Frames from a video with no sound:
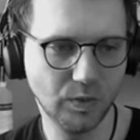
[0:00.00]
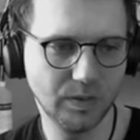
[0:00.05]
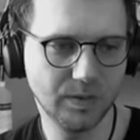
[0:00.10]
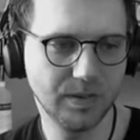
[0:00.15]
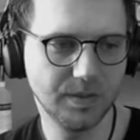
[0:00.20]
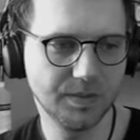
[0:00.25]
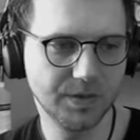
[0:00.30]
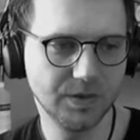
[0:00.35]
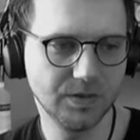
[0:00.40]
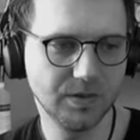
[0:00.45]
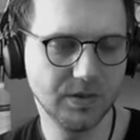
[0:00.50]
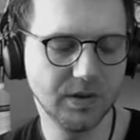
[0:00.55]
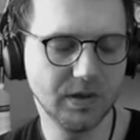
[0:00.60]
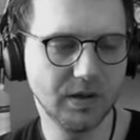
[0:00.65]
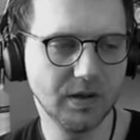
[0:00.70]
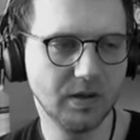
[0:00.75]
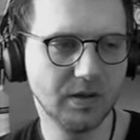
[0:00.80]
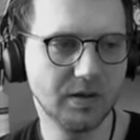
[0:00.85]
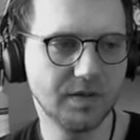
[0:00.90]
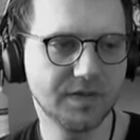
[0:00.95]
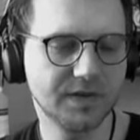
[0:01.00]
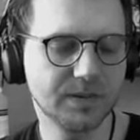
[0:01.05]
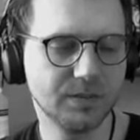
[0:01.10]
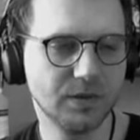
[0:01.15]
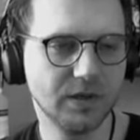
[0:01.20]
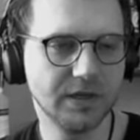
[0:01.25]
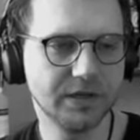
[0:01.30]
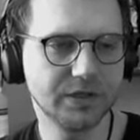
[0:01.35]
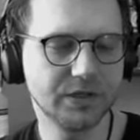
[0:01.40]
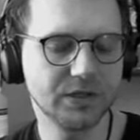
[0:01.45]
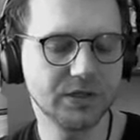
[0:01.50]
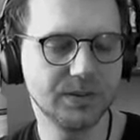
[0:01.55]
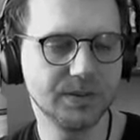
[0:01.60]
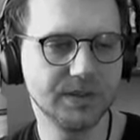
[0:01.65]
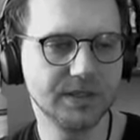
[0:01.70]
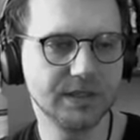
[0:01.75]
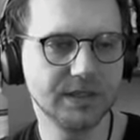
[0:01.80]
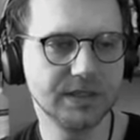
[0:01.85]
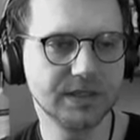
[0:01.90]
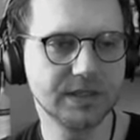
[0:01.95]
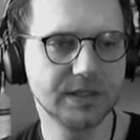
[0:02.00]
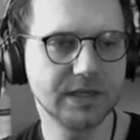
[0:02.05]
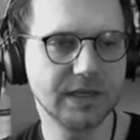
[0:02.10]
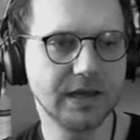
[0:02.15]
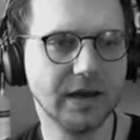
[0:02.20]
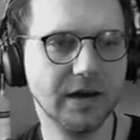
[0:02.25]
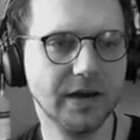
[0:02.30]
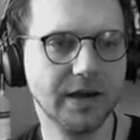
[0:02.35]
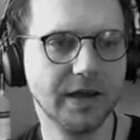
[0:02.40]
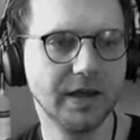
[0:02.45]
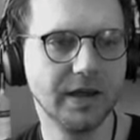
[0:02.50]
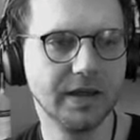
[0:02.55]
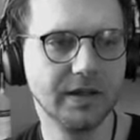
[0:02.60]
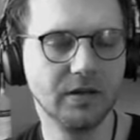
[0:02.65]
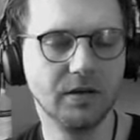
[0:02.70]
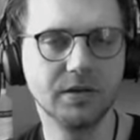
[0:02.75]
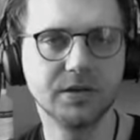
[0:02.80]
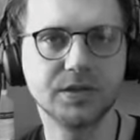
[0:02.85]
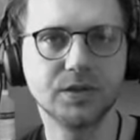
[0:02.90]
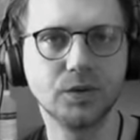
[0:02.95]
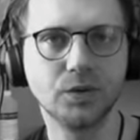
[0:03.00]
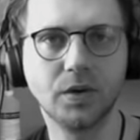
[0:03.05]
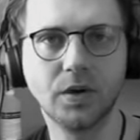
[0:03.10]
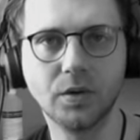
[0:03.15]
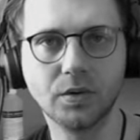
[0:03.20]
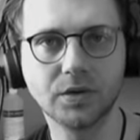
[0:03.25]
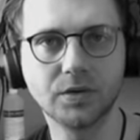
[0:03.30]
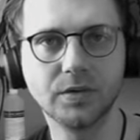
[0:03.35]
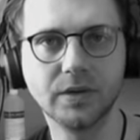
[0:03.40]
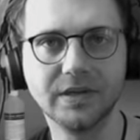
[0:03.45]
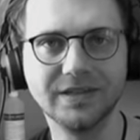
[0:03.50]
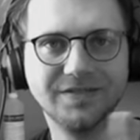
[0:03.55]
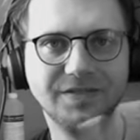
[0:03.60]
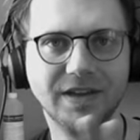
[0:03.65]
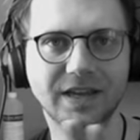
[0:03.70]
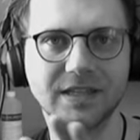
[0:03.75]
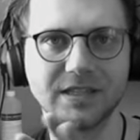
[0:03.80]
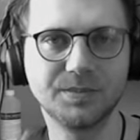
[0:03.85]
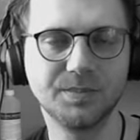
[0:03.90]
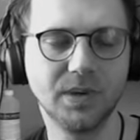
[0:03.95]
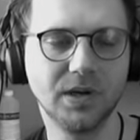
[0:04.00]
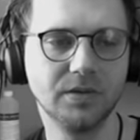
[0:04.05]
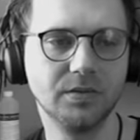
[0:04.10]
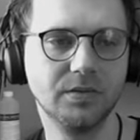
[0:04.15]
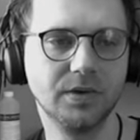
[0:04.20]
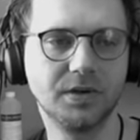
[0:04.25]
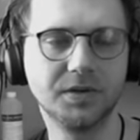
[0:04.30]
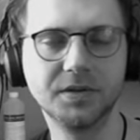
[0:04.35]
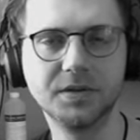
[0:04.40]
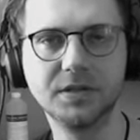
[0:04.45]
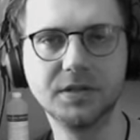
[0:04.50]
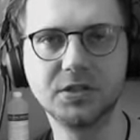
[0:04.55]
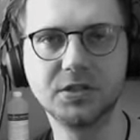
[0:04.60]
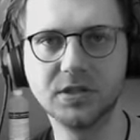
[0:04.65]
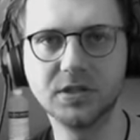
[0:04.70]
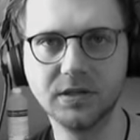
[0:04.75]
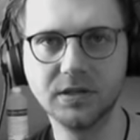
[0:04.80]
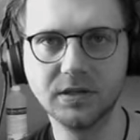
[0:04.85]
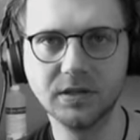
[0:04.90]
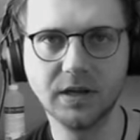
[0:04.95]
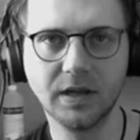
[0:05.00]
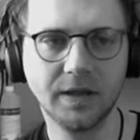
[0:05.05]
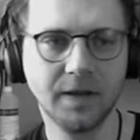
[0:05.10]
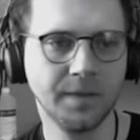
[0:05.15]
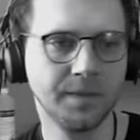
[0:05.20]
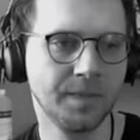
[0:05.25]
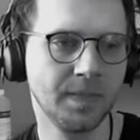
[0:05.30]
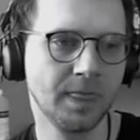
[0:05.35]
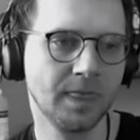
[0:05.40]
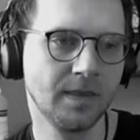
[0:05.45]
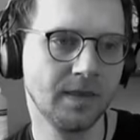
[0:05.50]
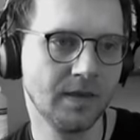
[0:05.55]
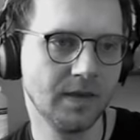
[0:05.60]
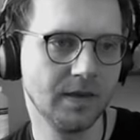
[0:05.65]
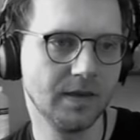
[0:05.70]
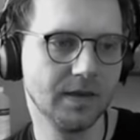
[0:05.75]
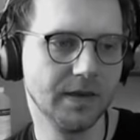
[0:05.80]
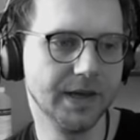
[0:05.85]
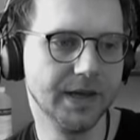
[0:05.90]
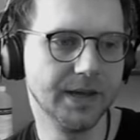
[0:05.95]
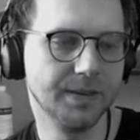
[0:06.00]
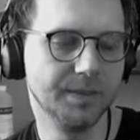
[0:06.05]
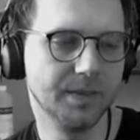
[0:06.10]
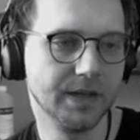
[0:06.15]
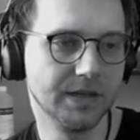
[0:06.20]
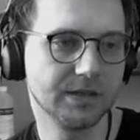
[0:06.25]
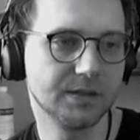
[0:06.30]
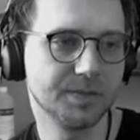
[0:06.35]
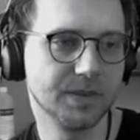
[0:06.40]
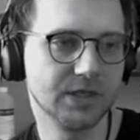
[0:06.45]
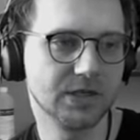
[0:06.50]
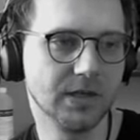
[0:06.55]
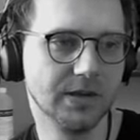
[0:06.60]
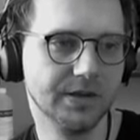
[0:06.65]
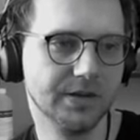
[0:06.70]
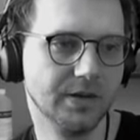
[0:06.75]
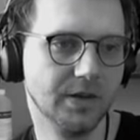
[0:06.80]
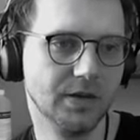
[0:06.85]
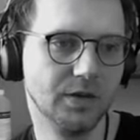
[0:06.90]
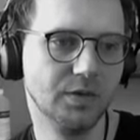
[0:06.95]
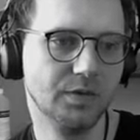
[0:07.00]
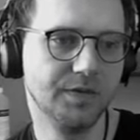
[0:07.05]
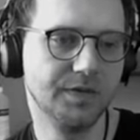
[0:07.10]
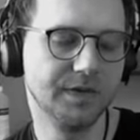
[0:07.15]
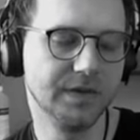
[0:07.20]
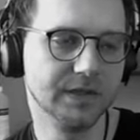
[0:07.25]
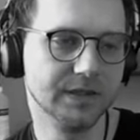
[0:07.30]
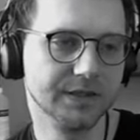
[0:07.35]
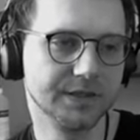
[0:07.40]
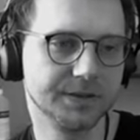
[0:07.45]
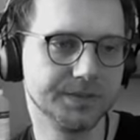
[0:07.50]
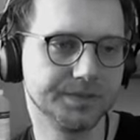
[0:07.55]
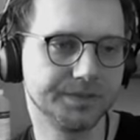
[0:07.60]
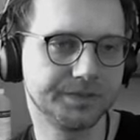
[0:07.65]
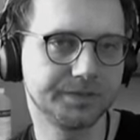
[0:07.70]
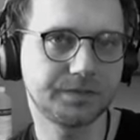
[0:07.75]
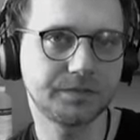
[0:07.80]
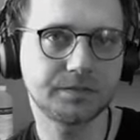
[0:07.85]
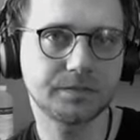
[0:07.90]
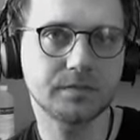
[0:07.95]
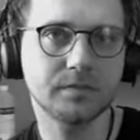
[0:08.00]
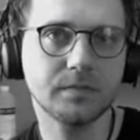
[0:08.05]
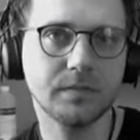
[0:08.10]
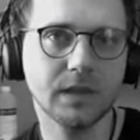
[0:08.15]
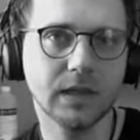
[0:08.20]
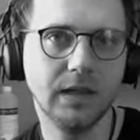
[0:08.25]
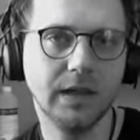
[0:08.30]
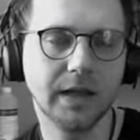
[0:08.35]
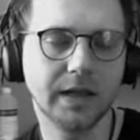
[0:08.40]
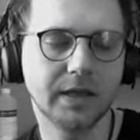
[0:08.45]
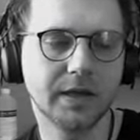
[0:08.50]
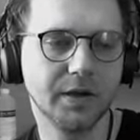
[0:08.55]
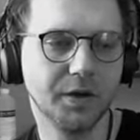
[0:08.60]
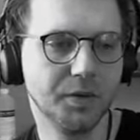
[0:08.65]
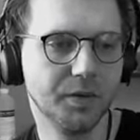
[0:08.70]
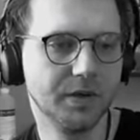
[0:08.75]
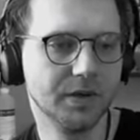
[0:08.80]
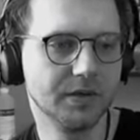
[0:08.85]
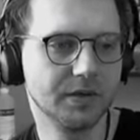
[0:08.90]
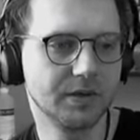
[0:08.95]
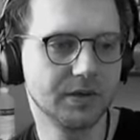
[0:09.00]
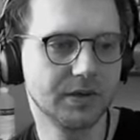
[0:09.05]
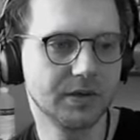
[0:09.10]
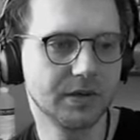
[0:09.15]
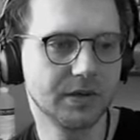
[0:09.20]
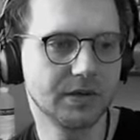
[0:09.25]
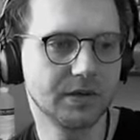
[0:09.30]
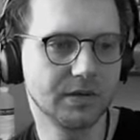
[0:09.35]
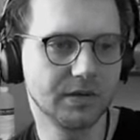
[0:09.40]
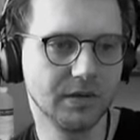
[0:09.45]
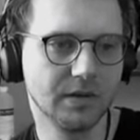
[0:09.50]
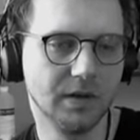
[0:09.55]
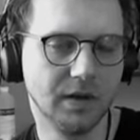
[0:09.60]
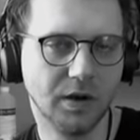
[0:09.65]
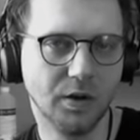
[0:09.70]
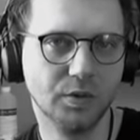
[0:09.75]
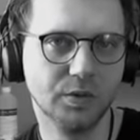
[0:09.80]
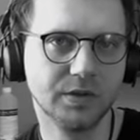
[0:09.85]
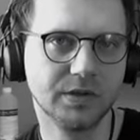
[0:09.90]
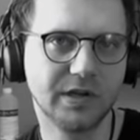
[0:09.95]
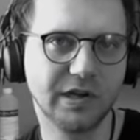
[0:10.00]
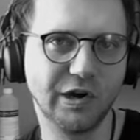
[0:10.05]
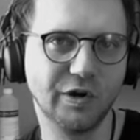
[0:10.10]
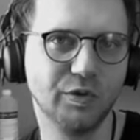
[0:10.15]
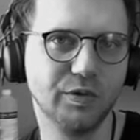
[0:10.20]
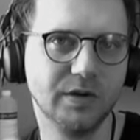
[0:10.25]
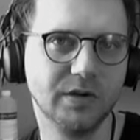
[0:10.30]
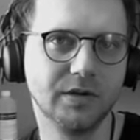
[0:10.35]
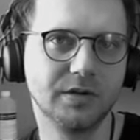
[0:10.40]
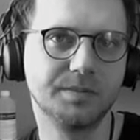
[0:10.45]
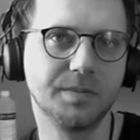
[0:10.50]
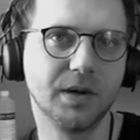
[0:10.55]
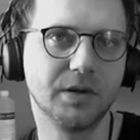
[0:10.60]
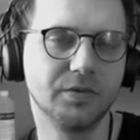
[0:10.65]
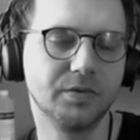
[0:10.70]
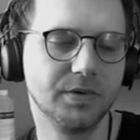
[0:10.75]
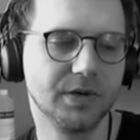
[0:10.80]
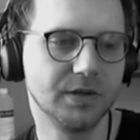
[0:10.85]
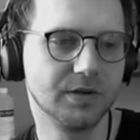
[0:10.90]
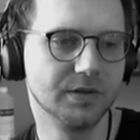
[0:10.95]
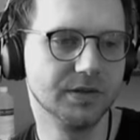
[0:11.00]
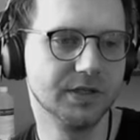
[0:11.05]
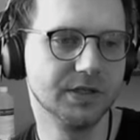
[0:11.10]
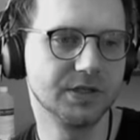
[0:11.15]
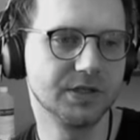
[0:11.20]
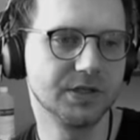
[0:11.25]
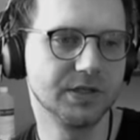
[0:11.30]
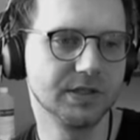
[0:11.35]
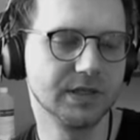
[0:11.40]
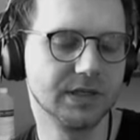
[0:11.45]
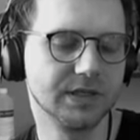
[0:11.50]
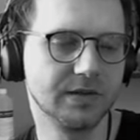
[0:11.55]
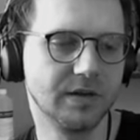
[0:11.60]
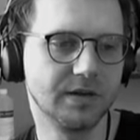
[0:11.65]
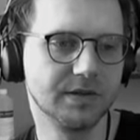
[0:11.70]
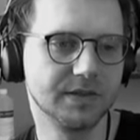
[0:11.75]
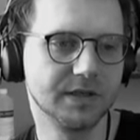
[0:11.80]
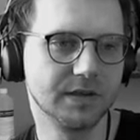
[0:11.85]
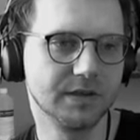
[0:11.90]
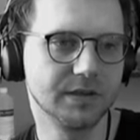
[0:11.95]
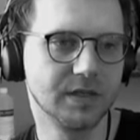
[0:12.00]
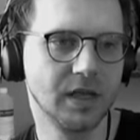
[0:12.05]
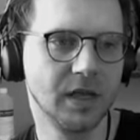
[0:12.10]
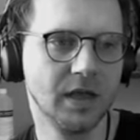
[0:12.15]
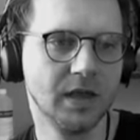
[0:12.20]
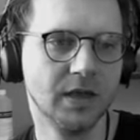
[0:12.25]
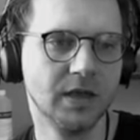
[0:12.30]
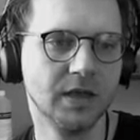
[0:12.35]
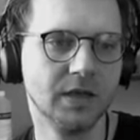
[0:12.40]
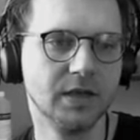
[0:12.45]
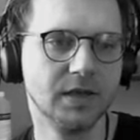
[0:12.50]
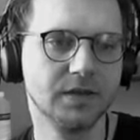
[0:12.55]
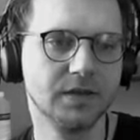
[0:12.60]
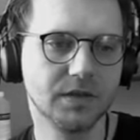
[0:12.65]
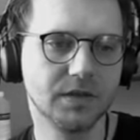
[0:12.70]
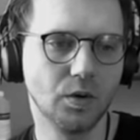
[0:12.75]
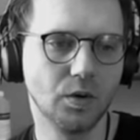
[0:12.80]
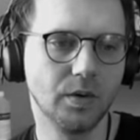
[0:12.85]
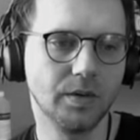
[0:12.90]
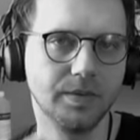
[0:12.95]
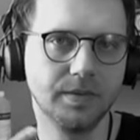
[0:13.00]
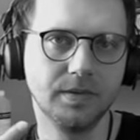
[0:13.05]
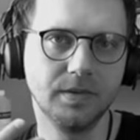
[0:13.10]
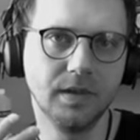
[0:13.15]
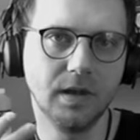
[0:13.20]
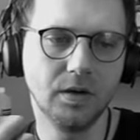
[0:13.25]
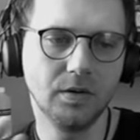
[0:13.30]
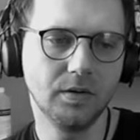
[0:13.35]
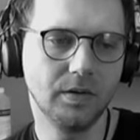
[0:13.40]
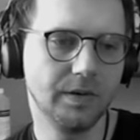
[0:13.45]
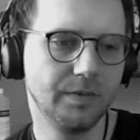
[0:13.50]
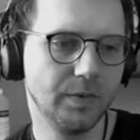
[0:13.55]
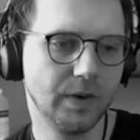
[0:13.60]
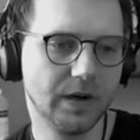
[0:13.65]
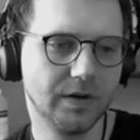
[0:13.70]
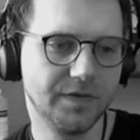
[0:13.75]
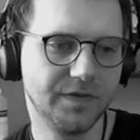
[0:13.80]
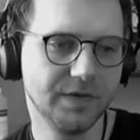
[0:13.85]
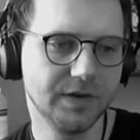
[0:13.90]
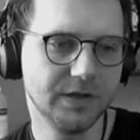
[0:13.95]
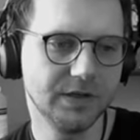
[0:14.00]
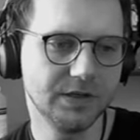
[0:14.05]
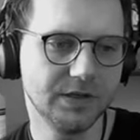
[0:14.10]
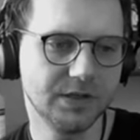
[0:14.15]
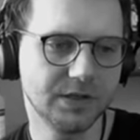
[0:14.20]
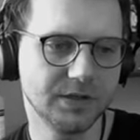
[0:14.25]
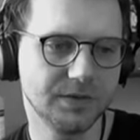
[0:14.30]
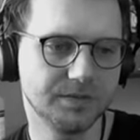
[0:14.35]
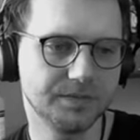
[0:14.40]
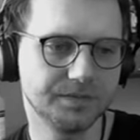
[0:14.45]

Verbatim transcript: will do a lot of simulations with this guy and also go to advanced boundary condition, especially in the U field, like coded, uncoded boundary conditions and these things. So now we are finished.